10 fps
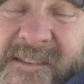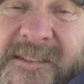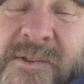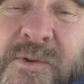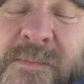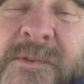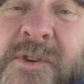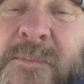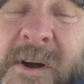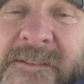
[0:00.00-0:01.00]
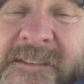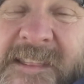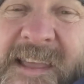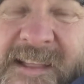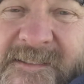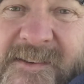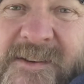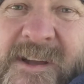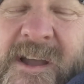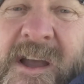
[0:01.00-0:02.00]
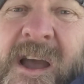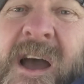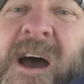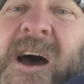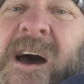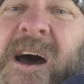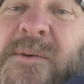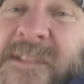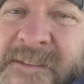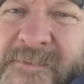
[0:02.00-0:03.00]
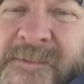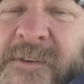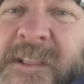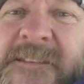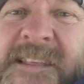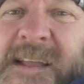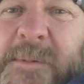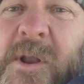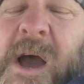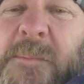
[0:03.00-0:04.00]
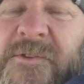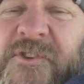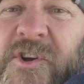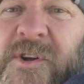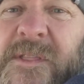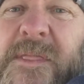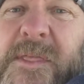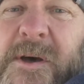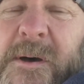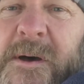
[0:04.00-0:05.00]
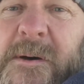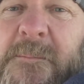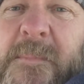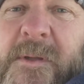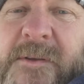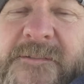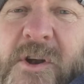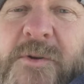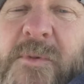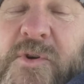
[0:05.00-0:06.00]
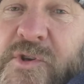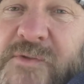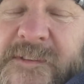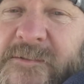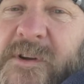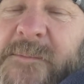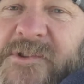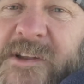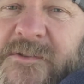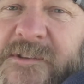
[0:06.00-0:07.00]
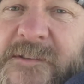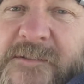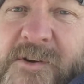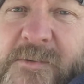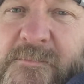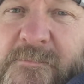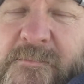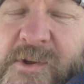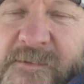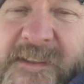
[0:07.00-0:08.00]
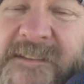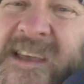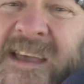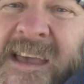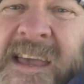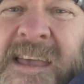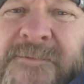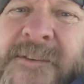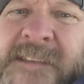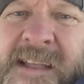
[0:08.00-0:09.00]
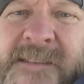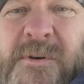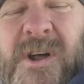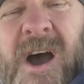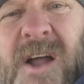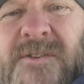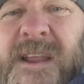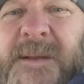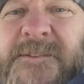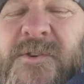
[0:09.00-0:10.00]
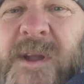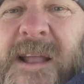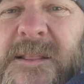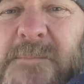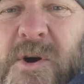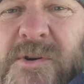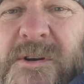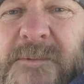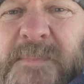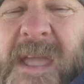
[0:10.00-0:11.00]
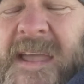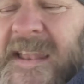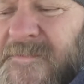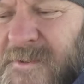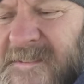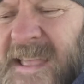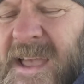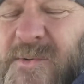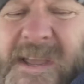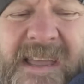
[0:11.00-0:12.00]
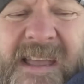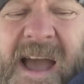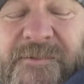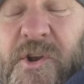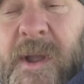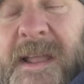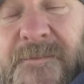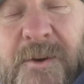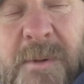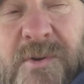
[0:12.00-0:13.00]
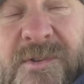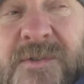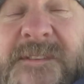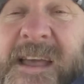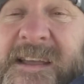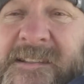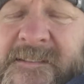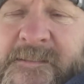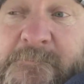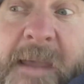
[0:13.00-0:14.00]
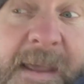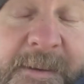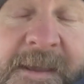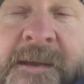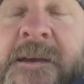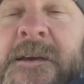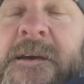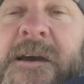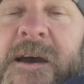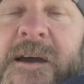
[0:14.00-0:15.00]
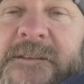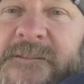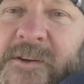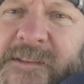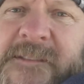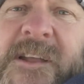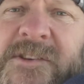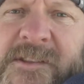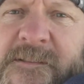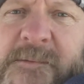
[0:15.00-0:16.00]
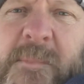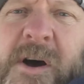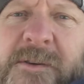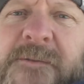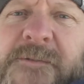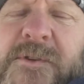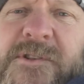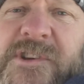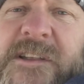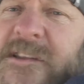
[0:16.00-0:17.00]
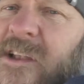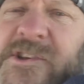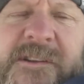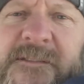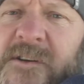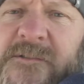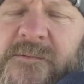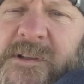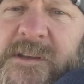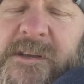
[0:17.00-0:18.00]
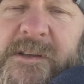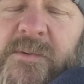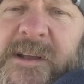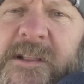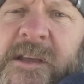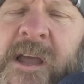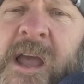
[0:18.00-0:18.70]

two parts to the answer. First of all, let's think about how much current the starter motor uses, or how much energy the starter uses. If we say it's about 100 amps to crank the motor, and if we say we have to crank it for about 2 seconds, maybe, to start this engine, this is a modern fuel-injected engine, it starts really quickly,